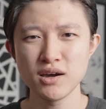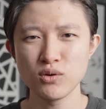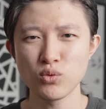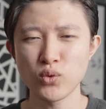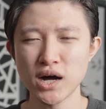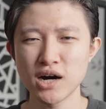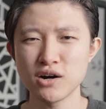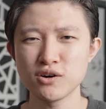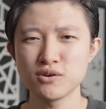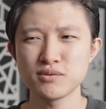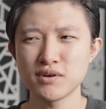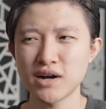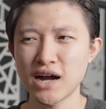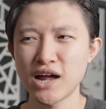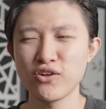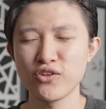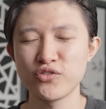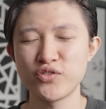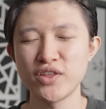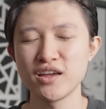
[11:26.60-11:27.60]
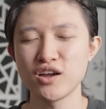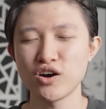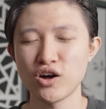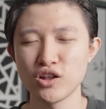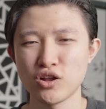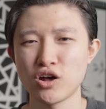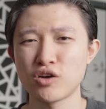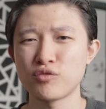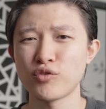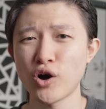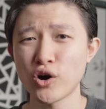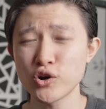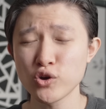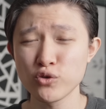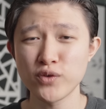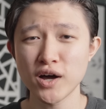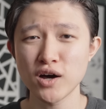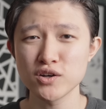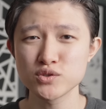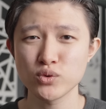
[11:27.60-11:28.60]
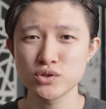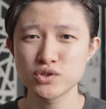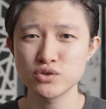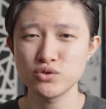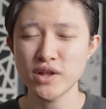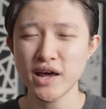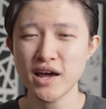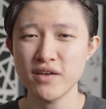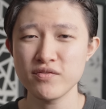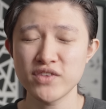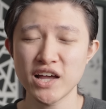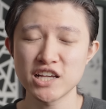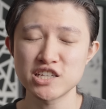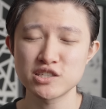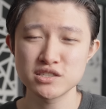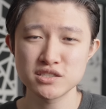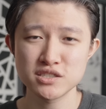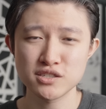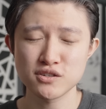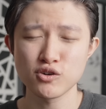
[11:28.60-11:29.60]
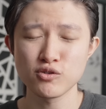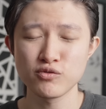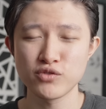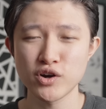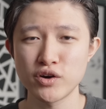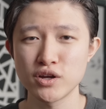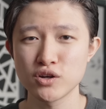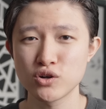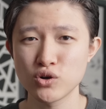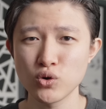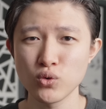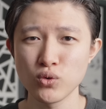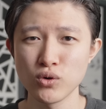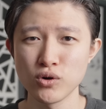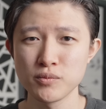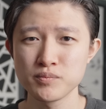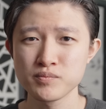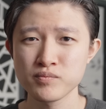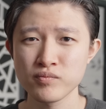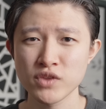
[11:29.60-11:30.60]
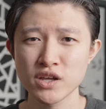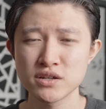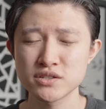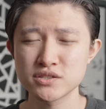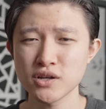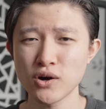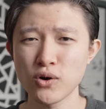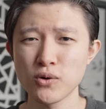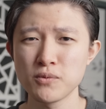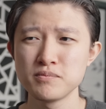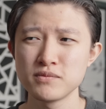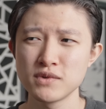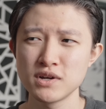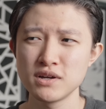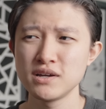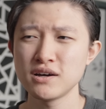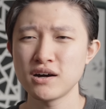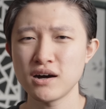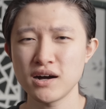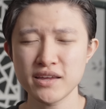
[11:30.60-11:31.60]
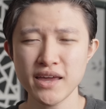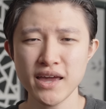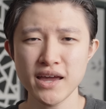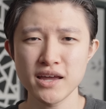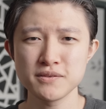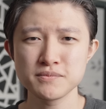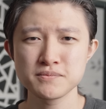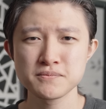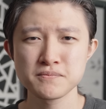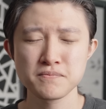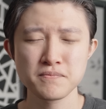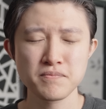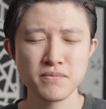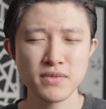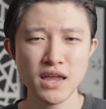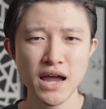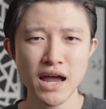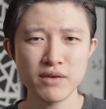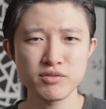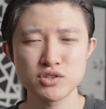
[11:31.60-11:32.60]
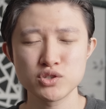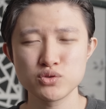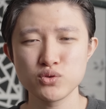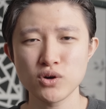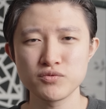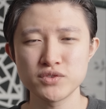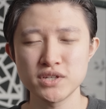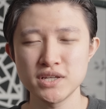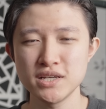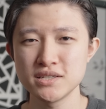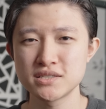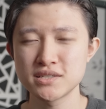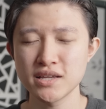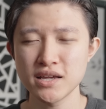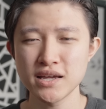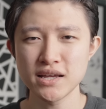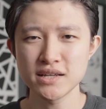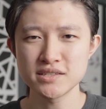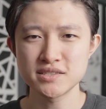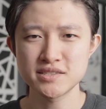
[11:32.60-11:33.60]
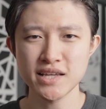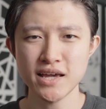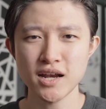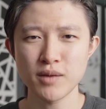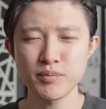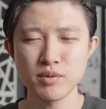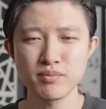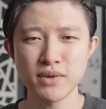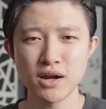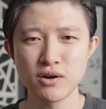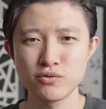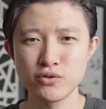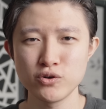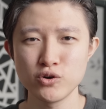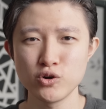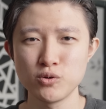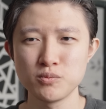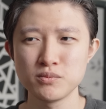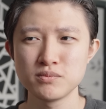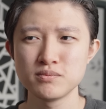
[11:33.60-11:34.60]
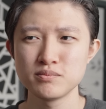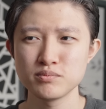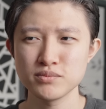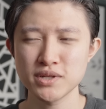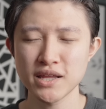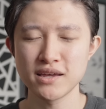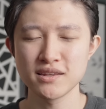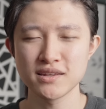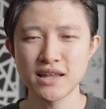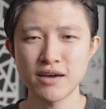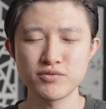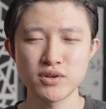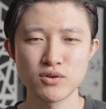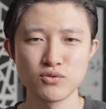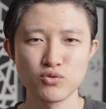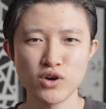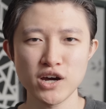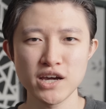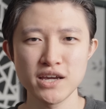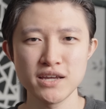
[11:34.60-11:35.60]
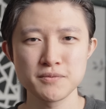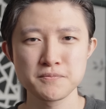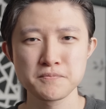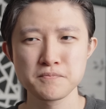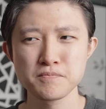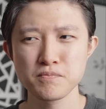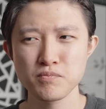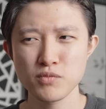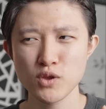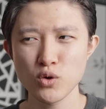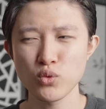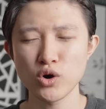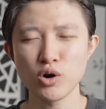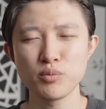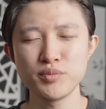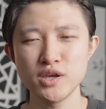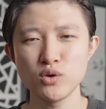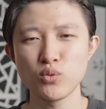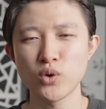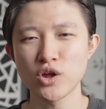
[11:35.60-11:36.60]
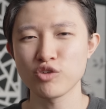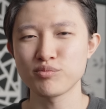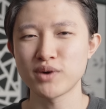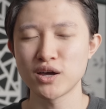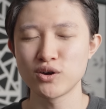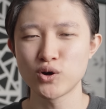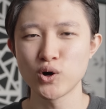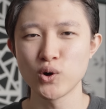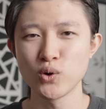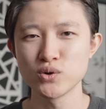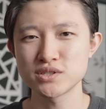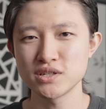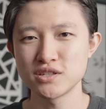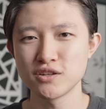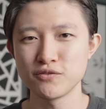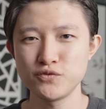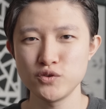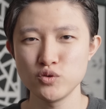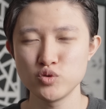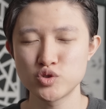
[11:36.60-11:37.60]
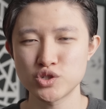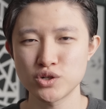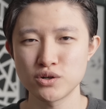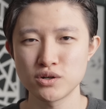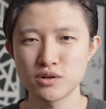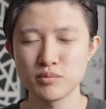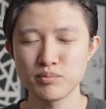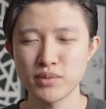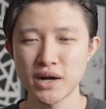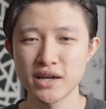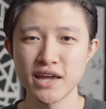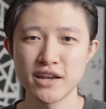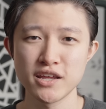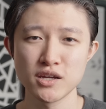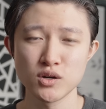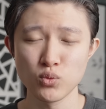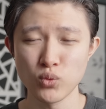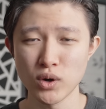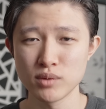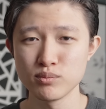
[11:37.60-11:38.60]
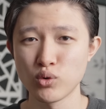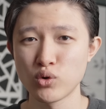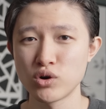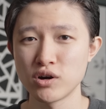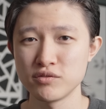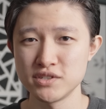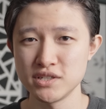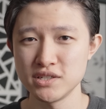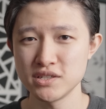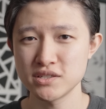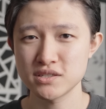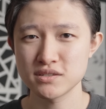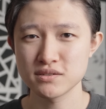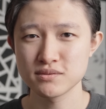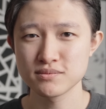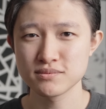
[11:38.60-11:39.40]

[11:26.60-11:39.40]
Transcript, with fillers: While I don't think a lot of audiophiles will do that, that's still very cool. So again, having two of these set up in my room, playing left and right, will be one of my goals in the future by getting one more of these.